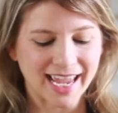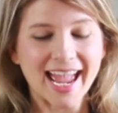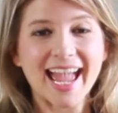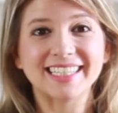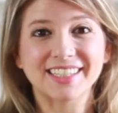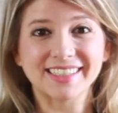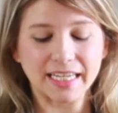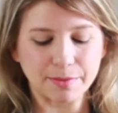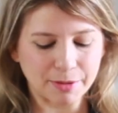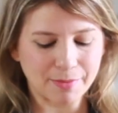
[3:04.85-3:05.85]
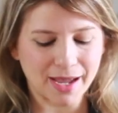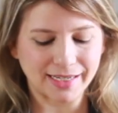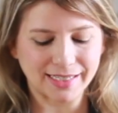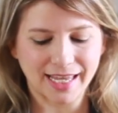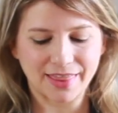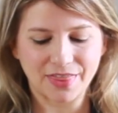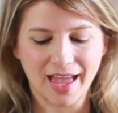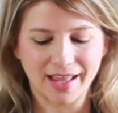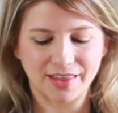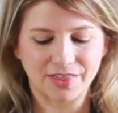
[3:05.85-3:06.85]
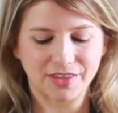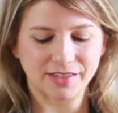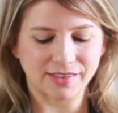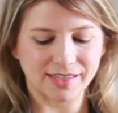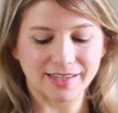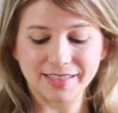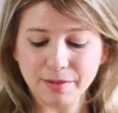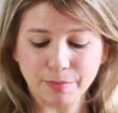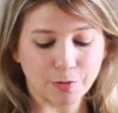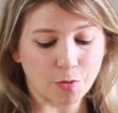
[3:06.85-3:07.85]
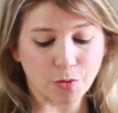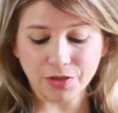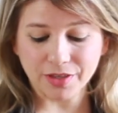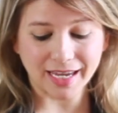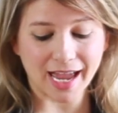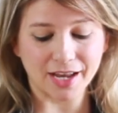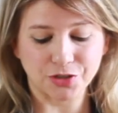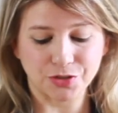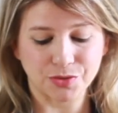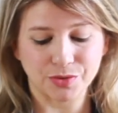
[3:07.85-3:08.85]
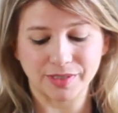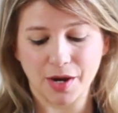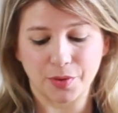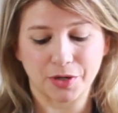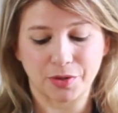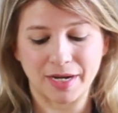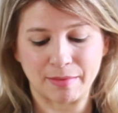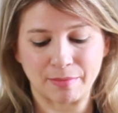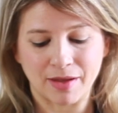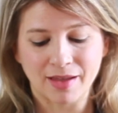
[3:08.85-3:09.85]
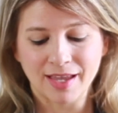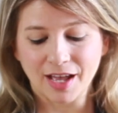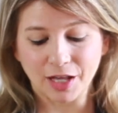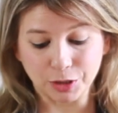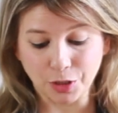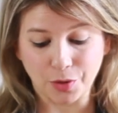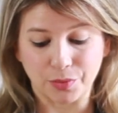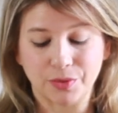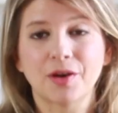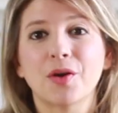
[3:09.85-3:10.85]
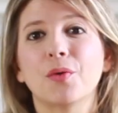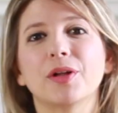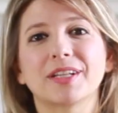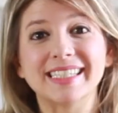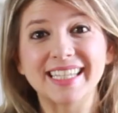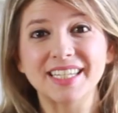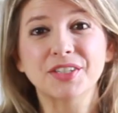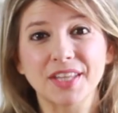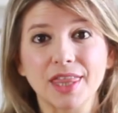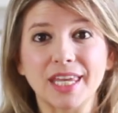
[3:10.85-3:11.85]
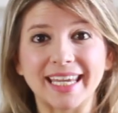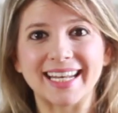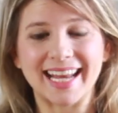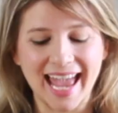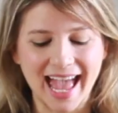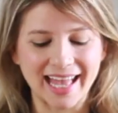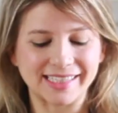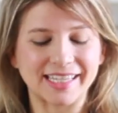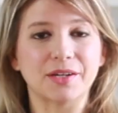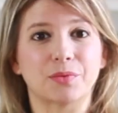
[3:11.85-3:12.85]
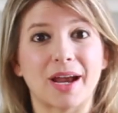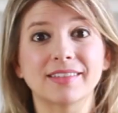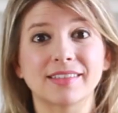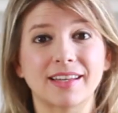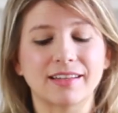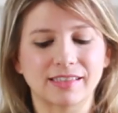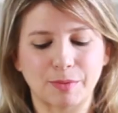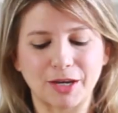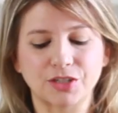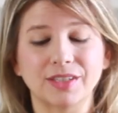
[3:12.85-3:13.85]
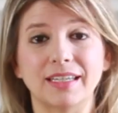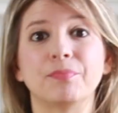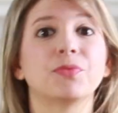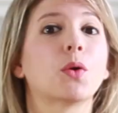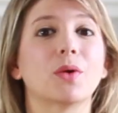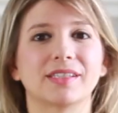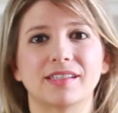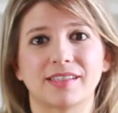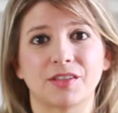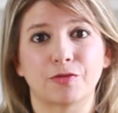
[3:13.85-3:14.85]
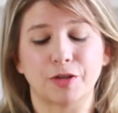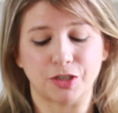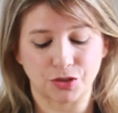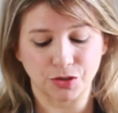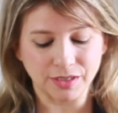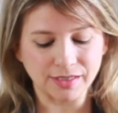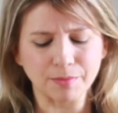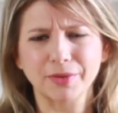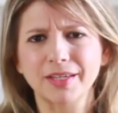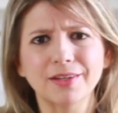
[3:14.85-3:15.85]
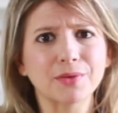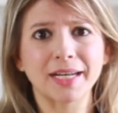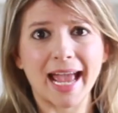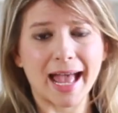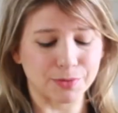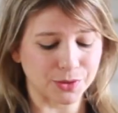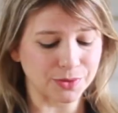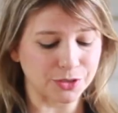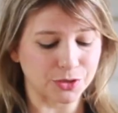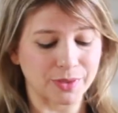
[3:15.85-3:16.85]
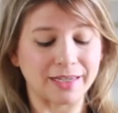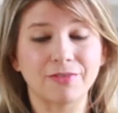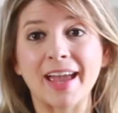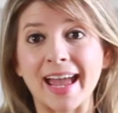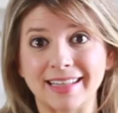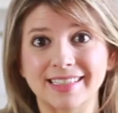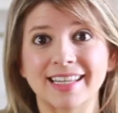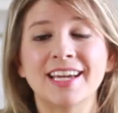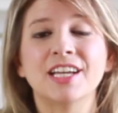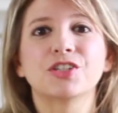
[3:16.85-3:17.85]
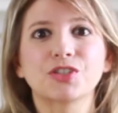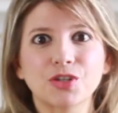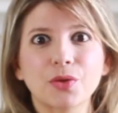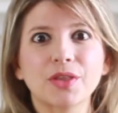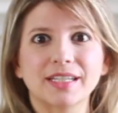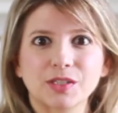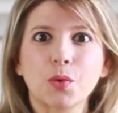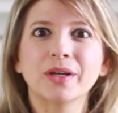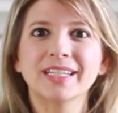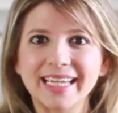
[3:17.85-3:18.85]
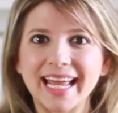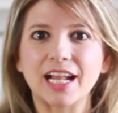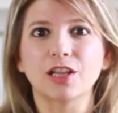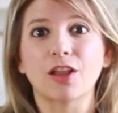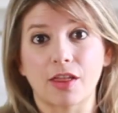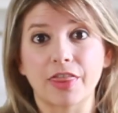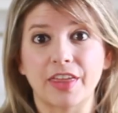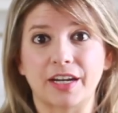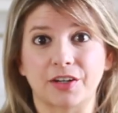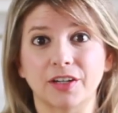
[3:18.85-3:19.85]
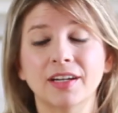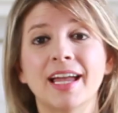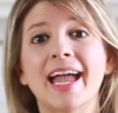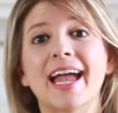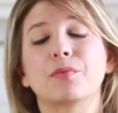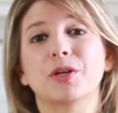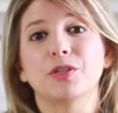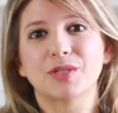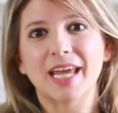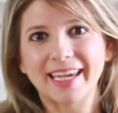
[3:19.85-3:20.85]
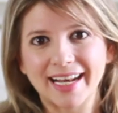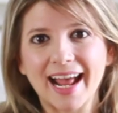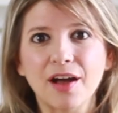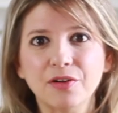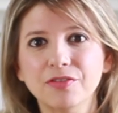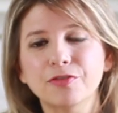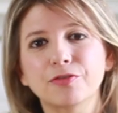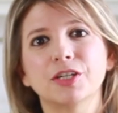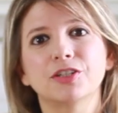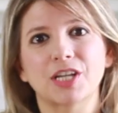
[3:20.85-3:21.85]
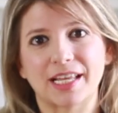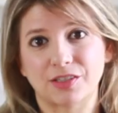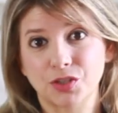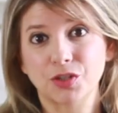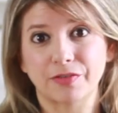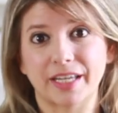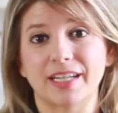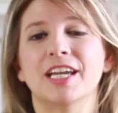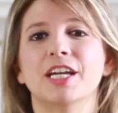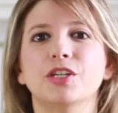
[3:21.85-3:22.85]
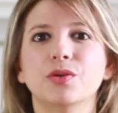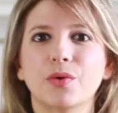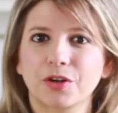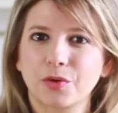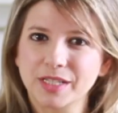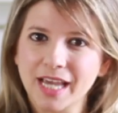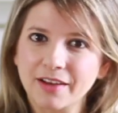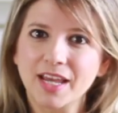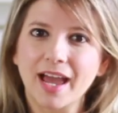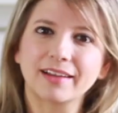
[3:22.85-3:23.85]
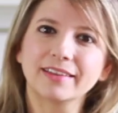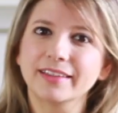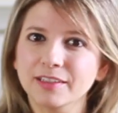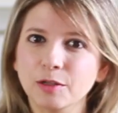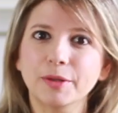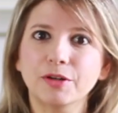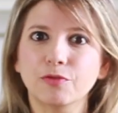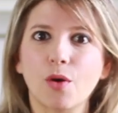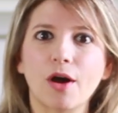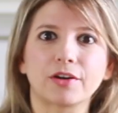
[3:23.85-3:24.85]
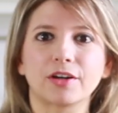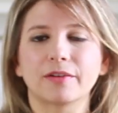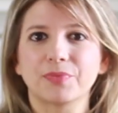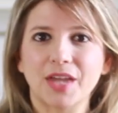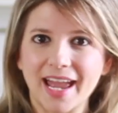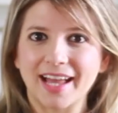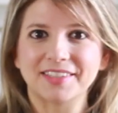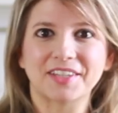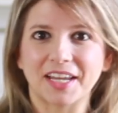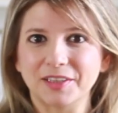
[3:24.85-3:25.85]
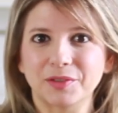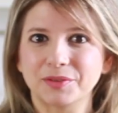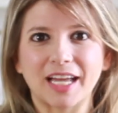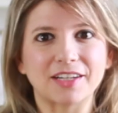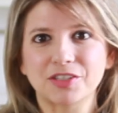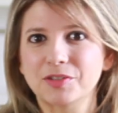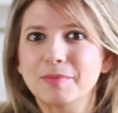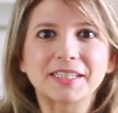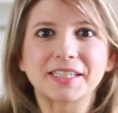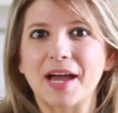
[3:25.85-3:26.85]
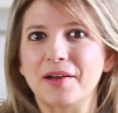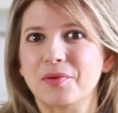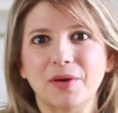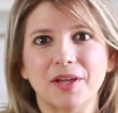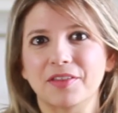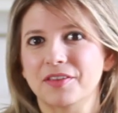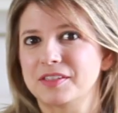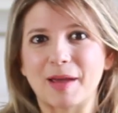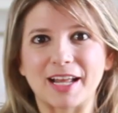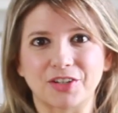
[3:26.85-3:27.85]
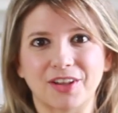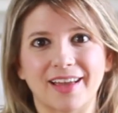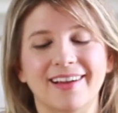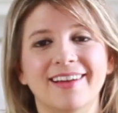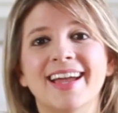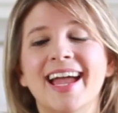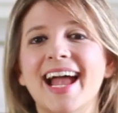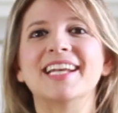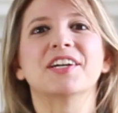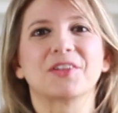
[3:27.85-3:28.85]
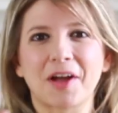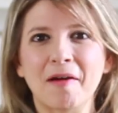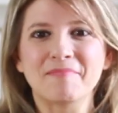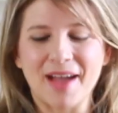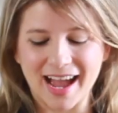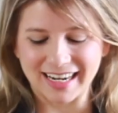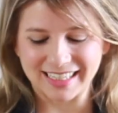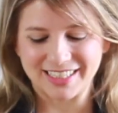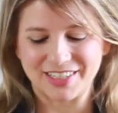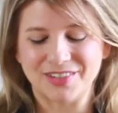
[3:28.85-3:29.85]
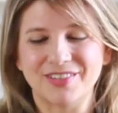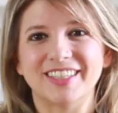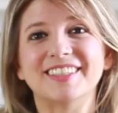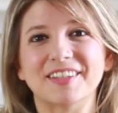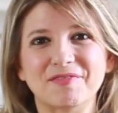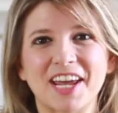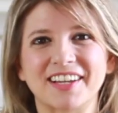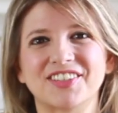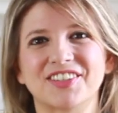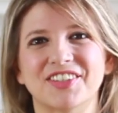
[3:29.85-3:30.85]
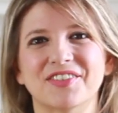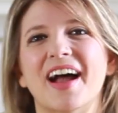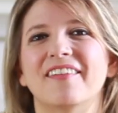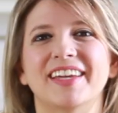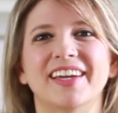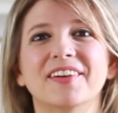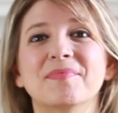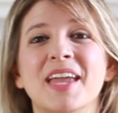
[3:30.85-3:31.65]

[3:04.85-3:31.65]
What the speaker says: And just keep in mind that this dip or the cashew sour cream alone will continue to thicken as it rests, and especially once it's in the fridge. So this is something that you can absolutely do in advance. Just know that it's going to get a lot thicker, and when you take it out of the fridge and serve it, you are going to have to add a little bit of water and dilute that. Just mix that with a spatula and it'll come back to the dip texture you have here.